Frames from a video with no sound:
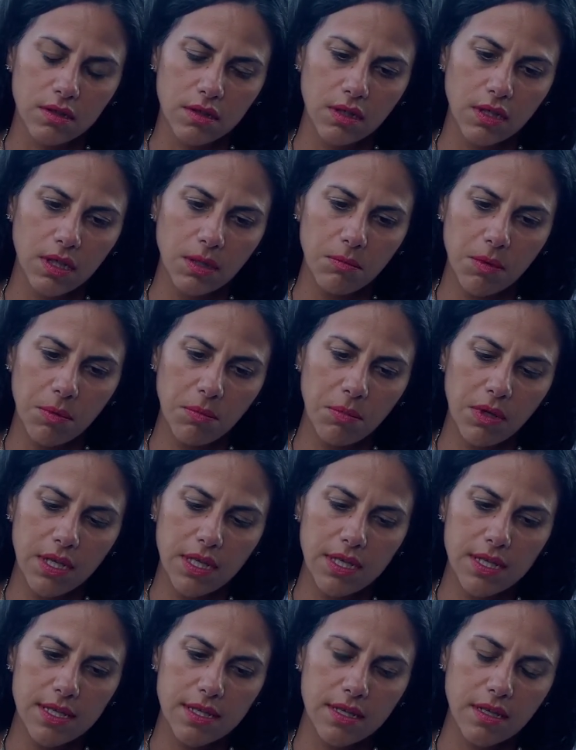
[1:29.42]
Give me,
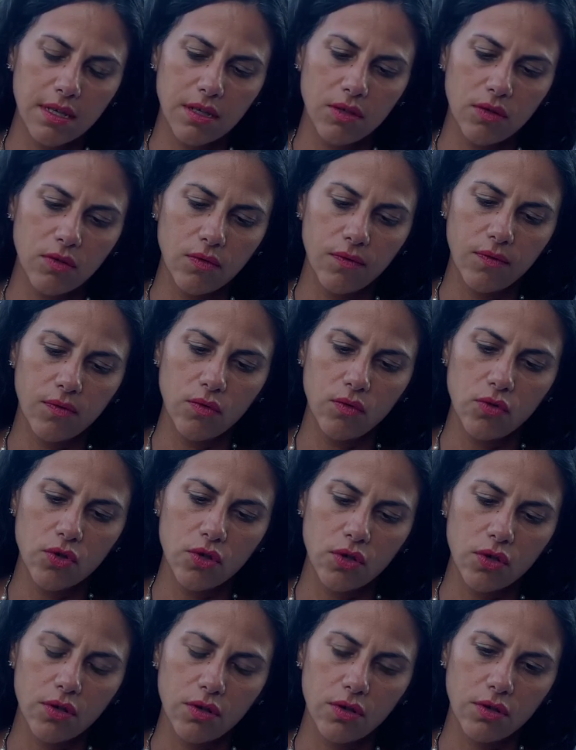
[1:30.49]
please, the near future.